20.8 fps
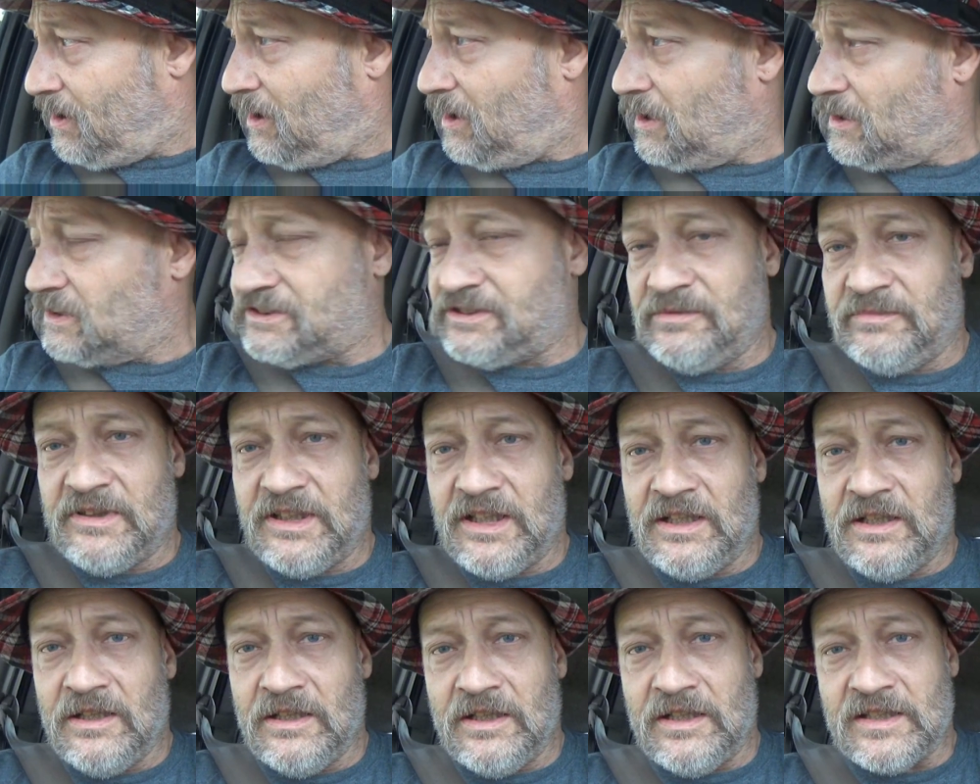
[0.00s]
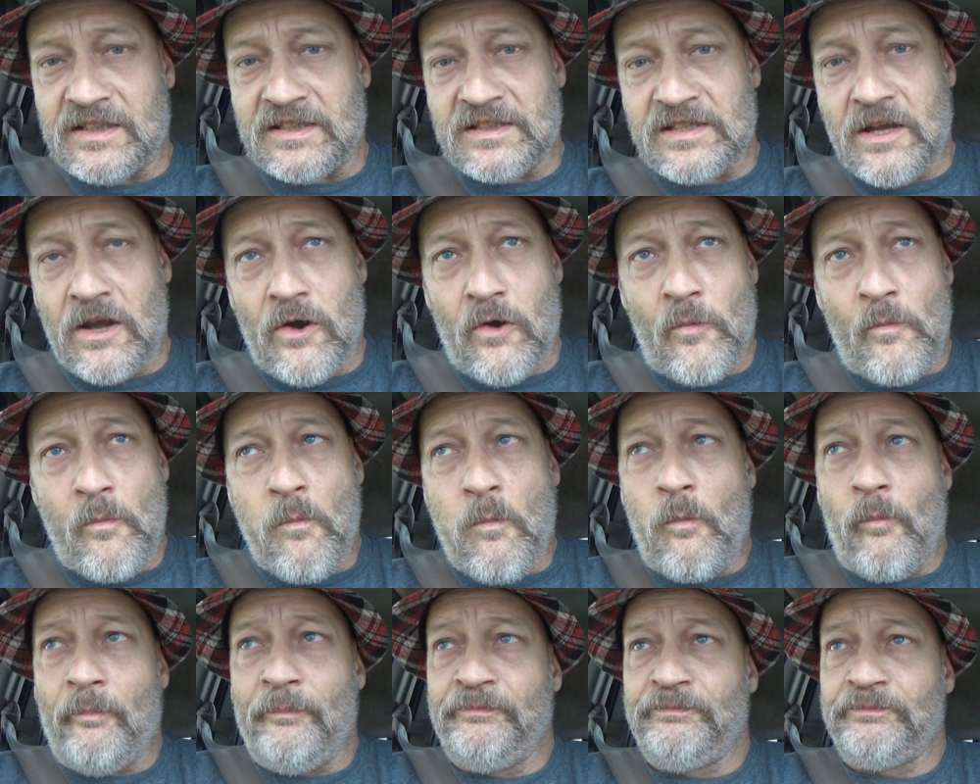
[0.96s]
Uh, too many to list. So,
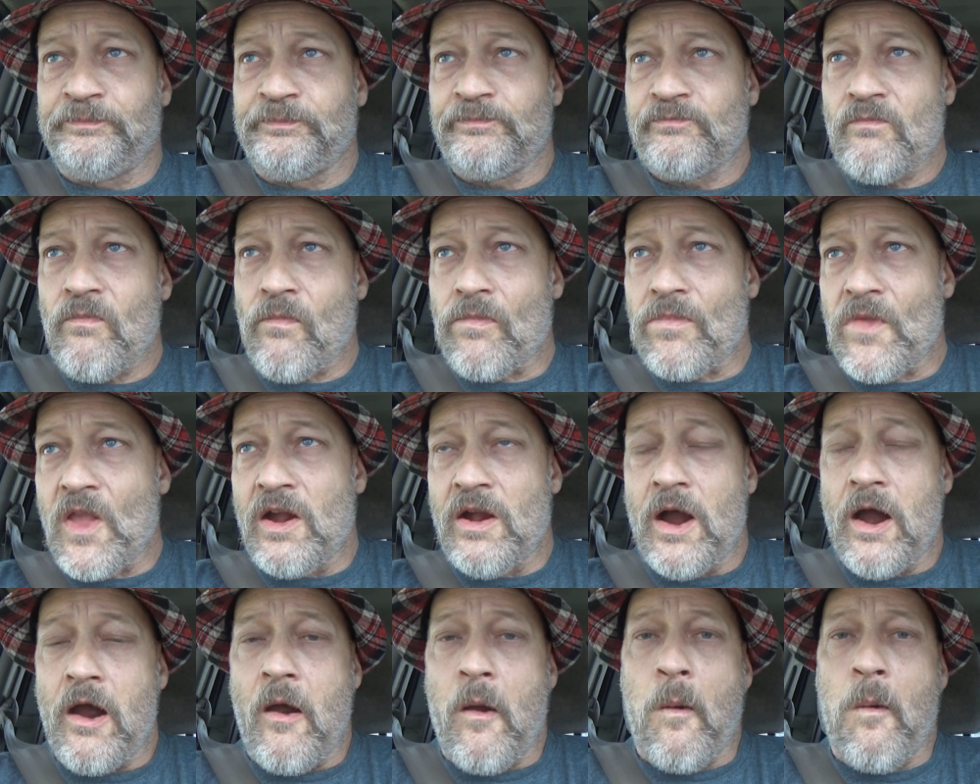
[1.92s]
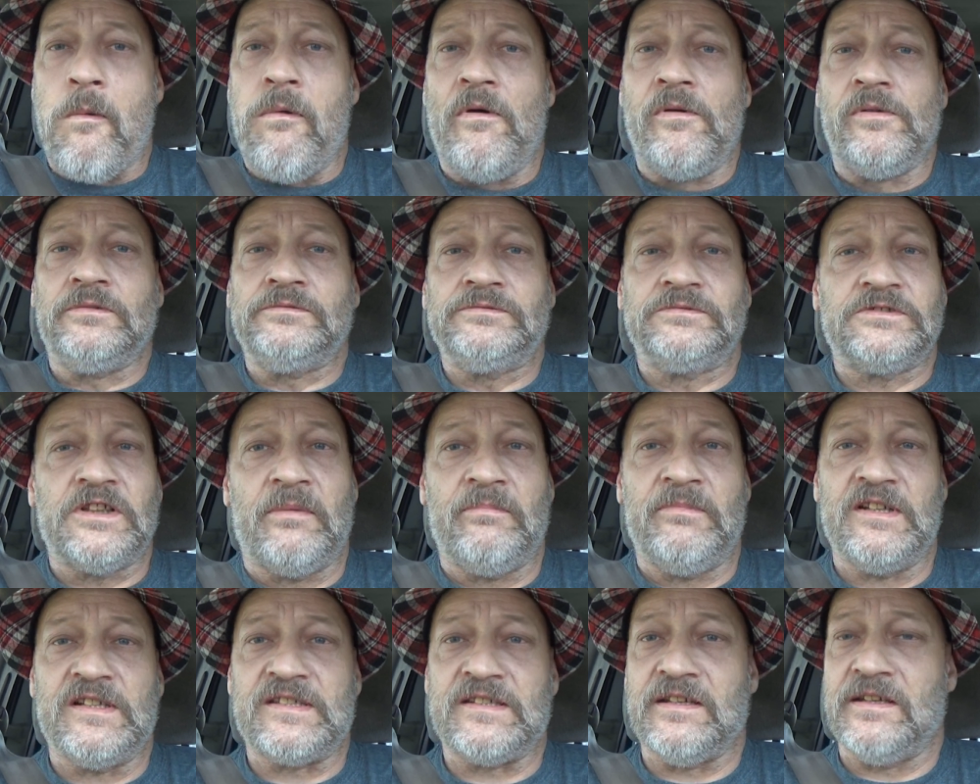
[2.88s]
uh,
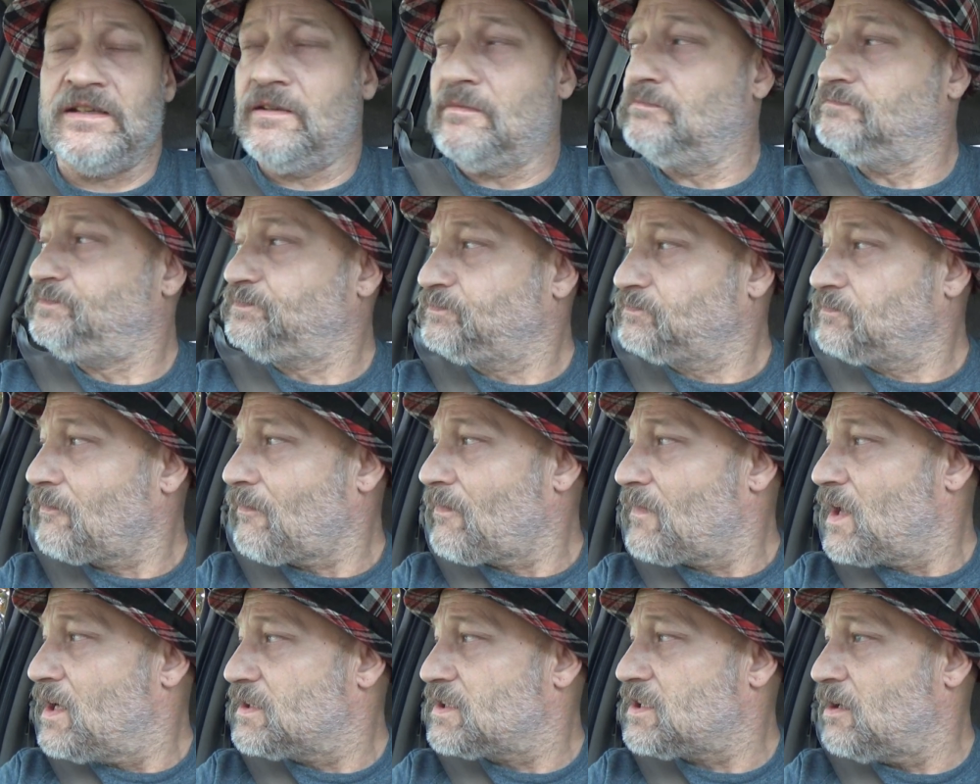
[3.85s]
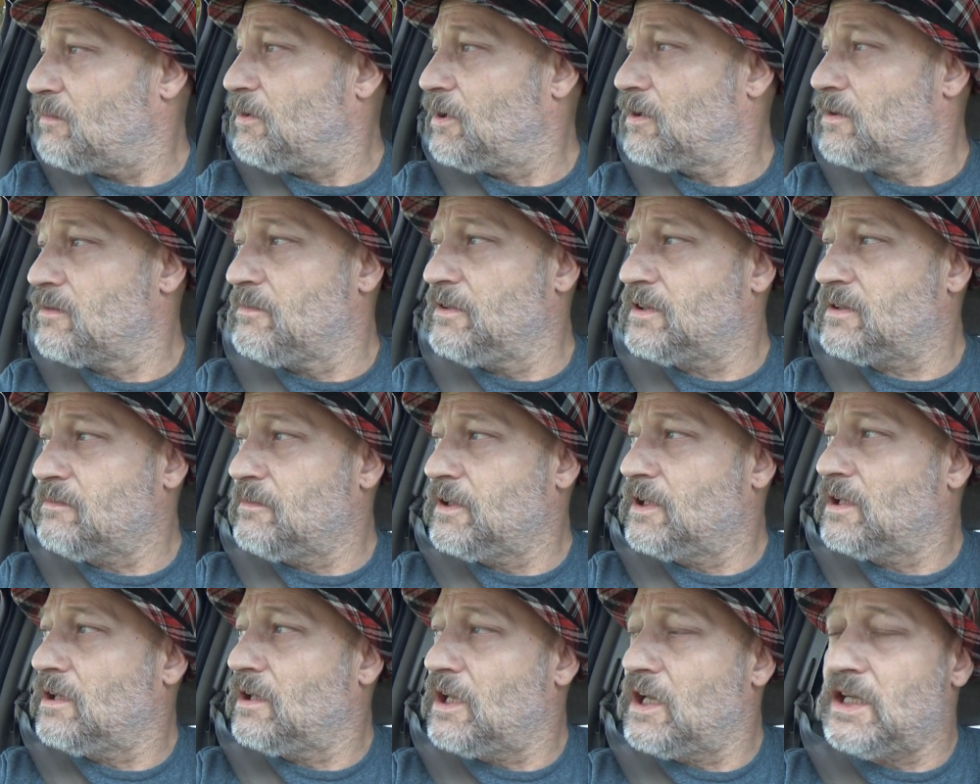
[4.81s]
that being said, Shea Bear, the myth, the
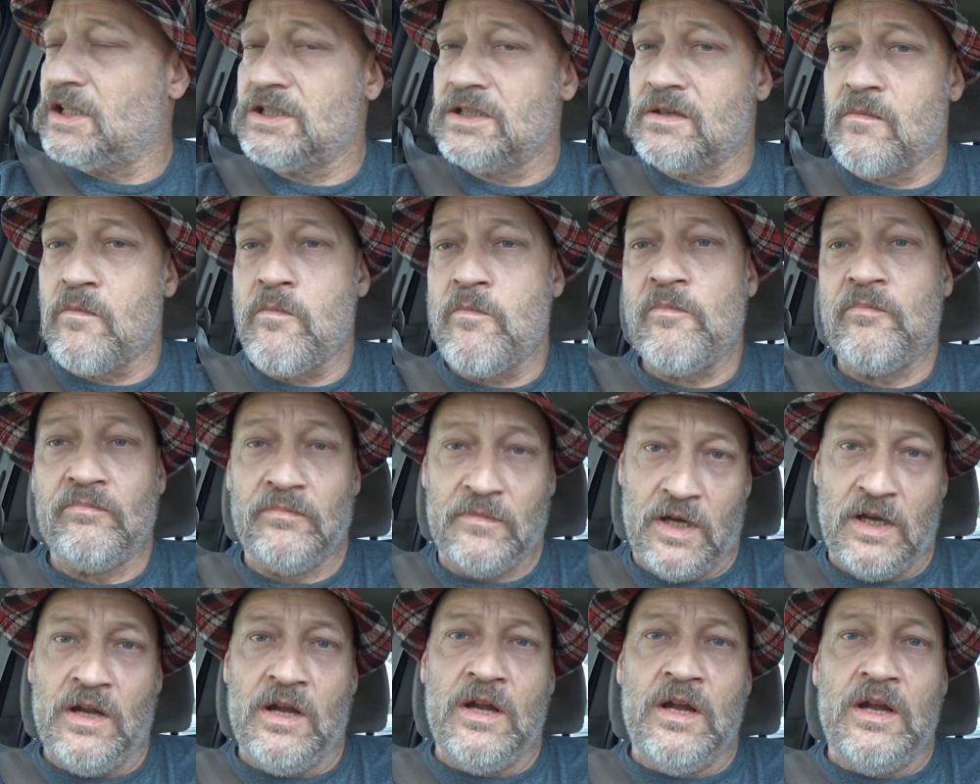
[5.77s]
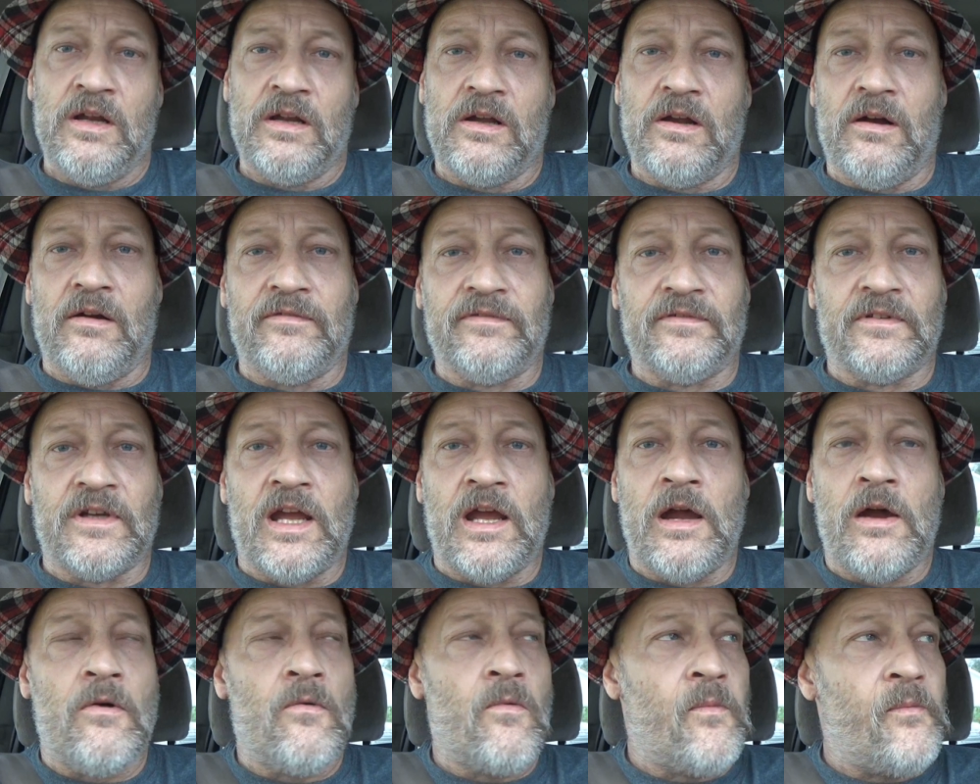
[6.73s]
man, the legend, gone for
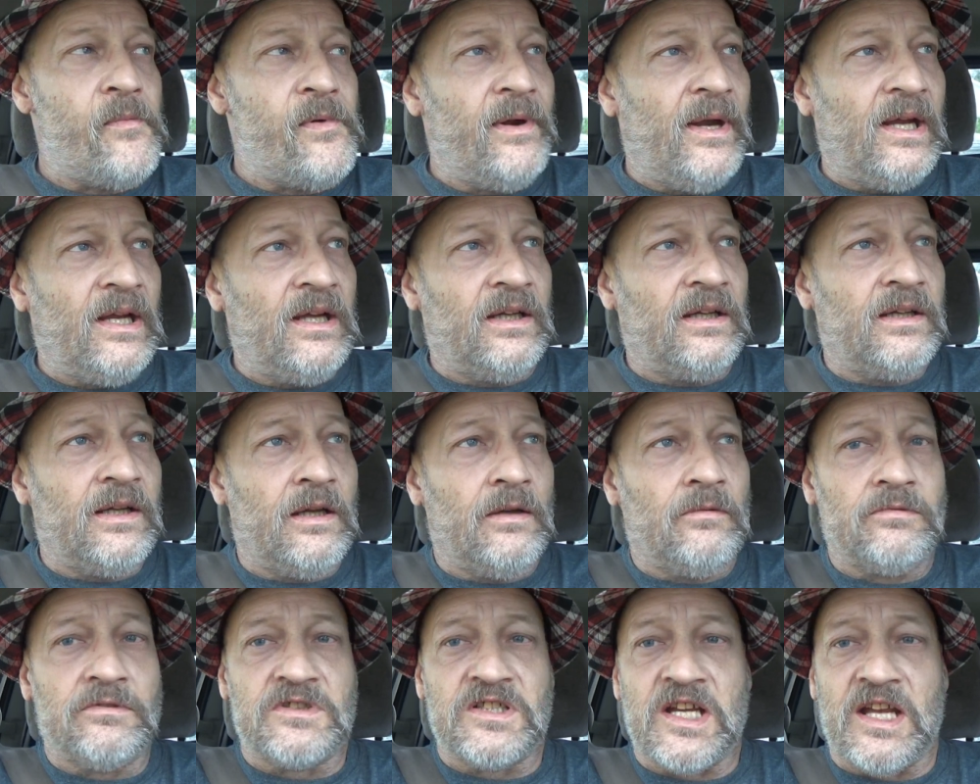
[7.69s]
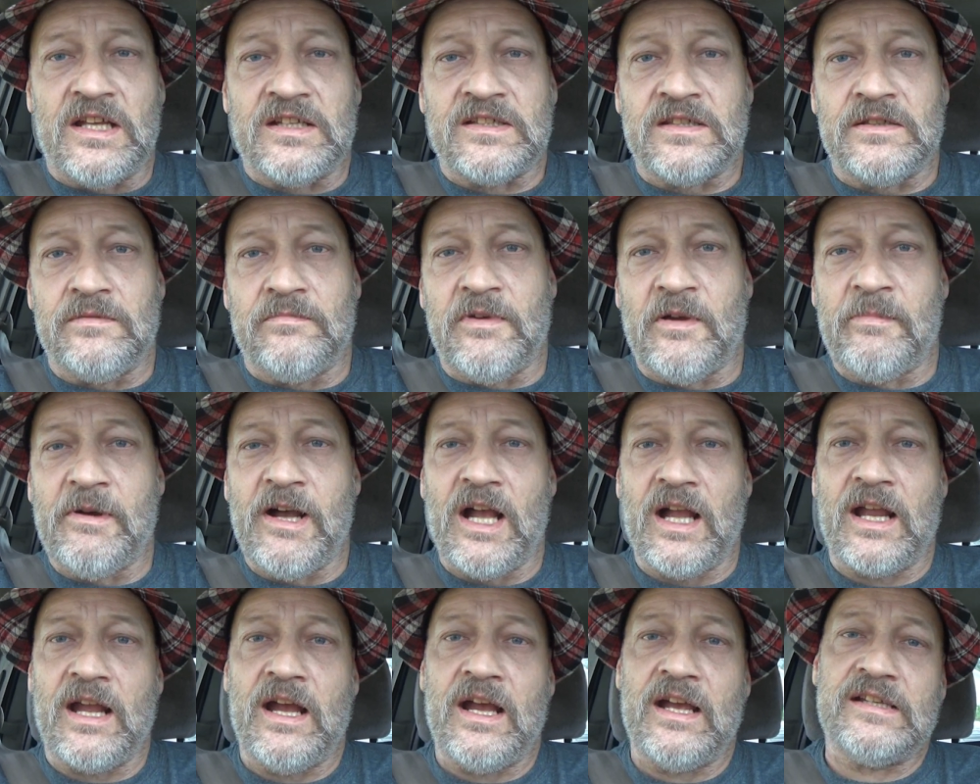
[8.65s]
now, and uh, we'll chat soon. Bye
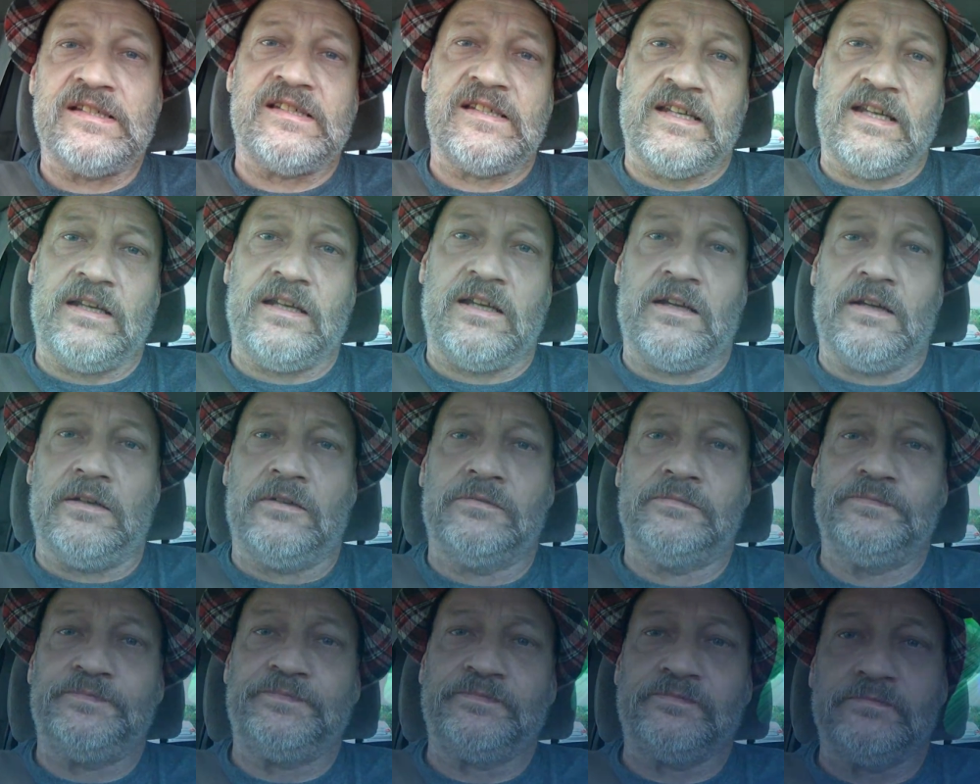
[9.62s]
bye, guys. Take care.